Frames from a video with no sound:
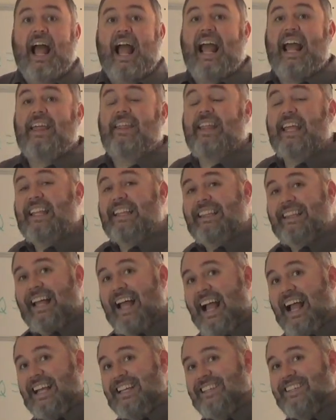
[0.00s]
And then
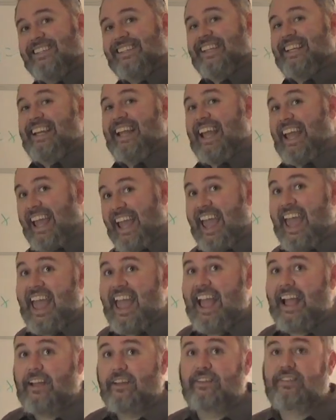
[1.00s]
lastly,
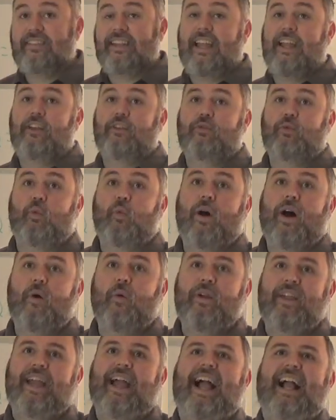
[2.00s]
X is what
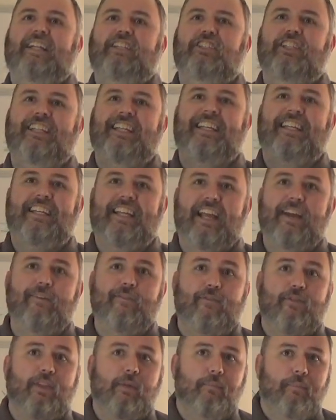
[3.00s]
we actually
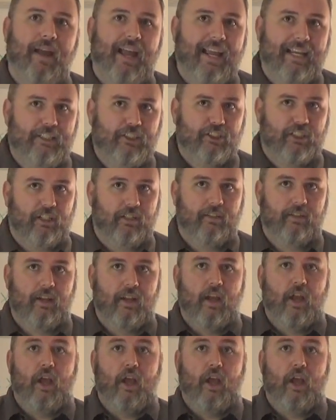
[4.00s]
give the patient.